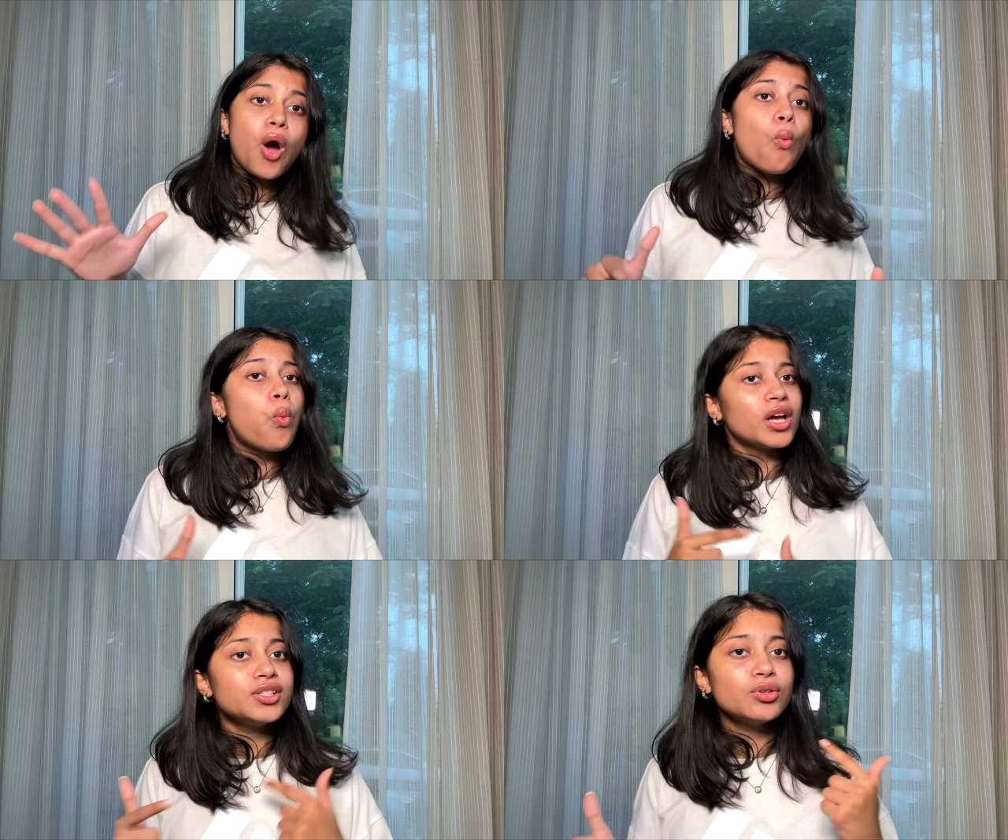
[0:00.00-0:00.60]

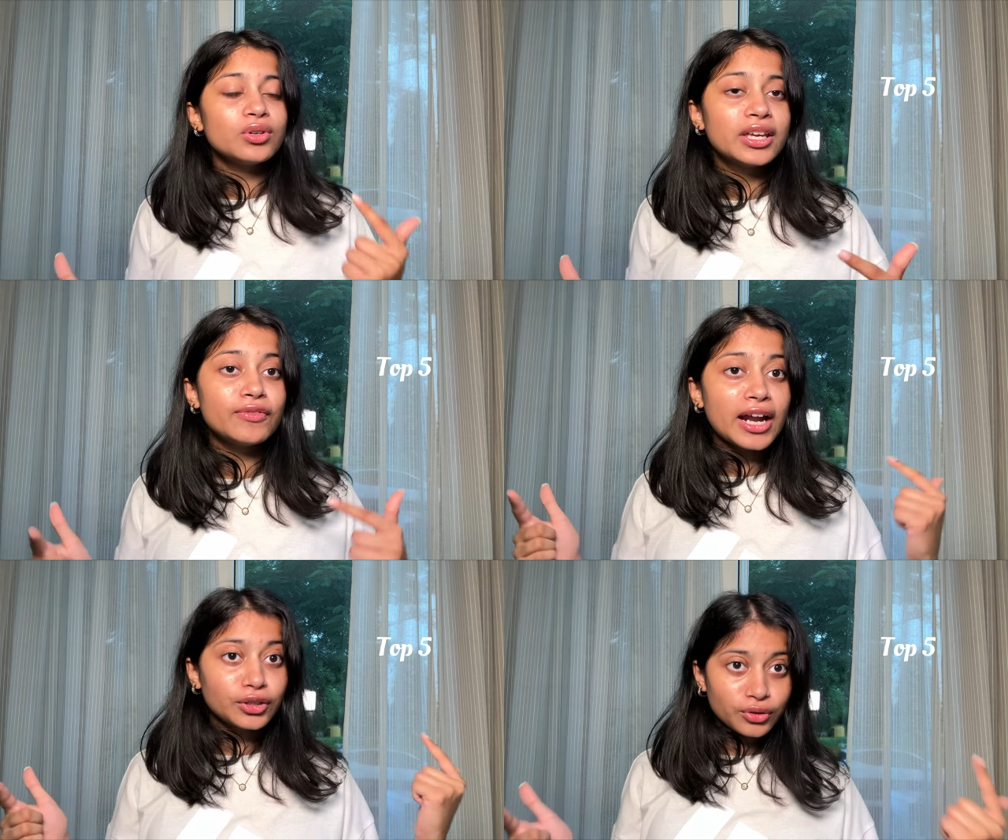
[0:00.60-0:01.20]
Once you give
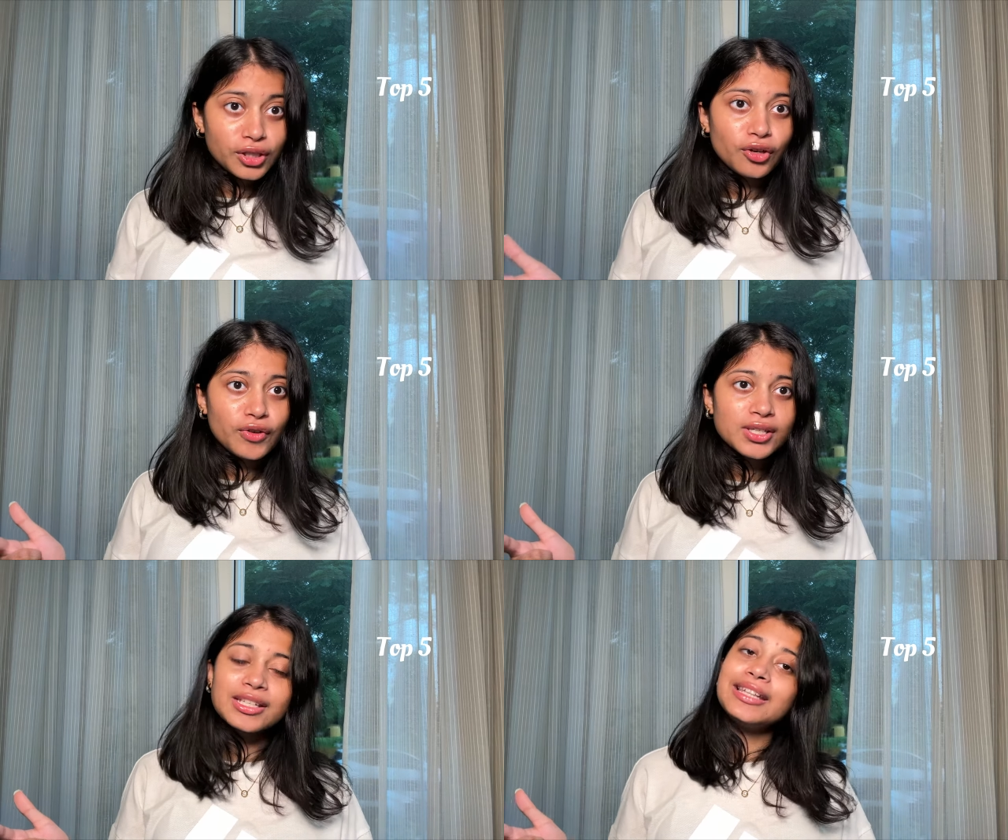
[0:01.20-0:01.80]
that to the
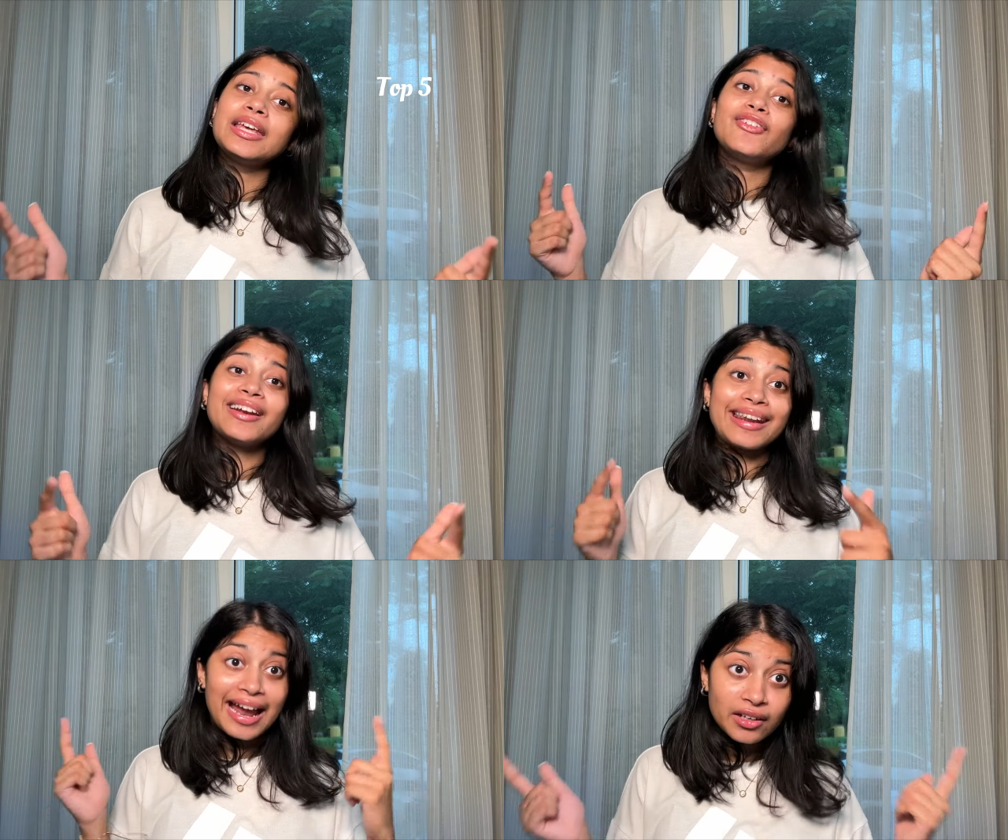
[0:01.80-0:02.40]
university, they will
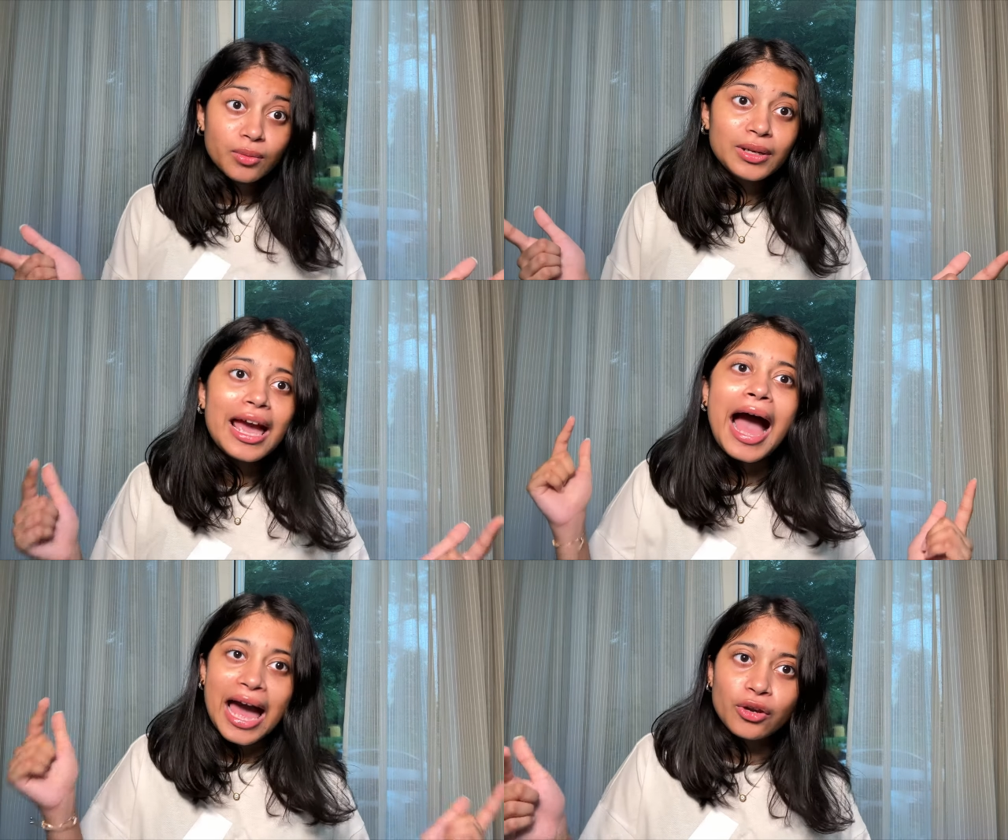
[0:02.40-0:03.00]
randomly
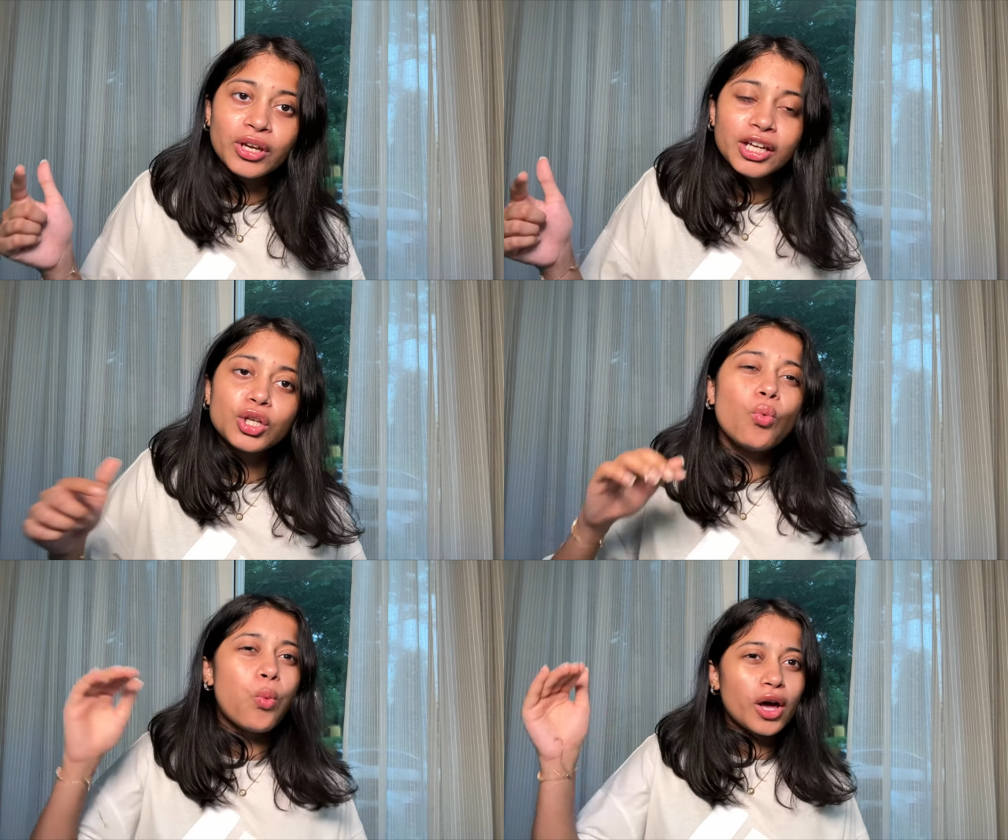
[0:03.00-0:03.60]
allocate
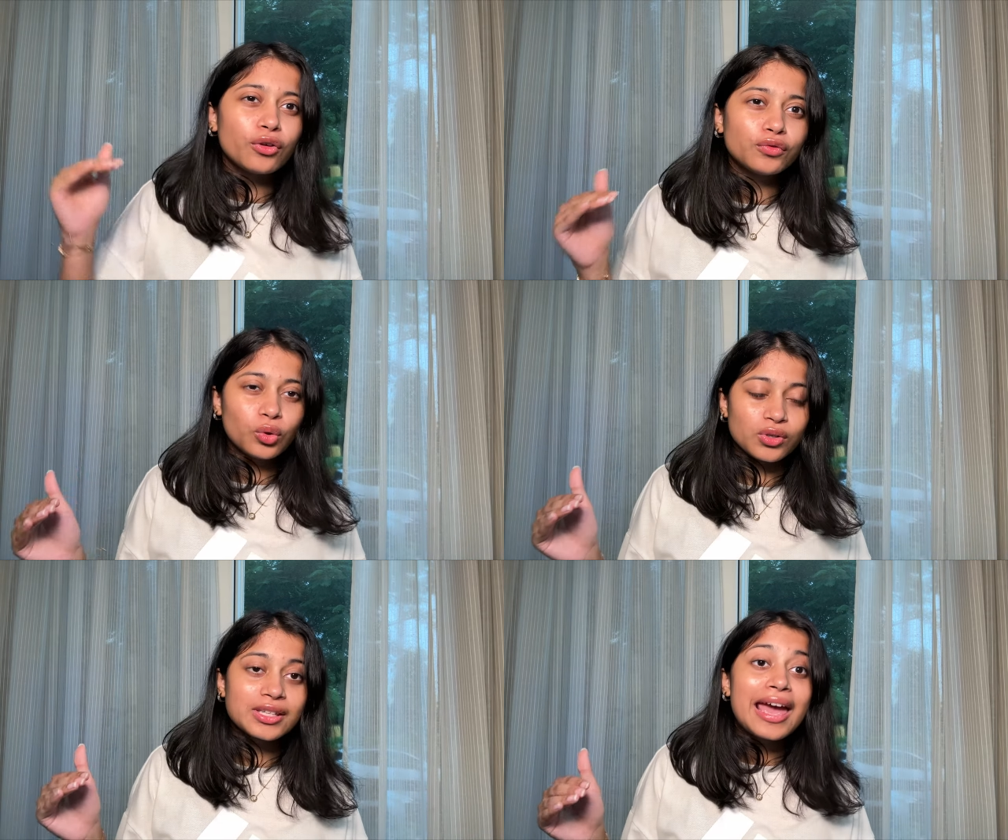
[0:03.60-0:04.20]
you one of those.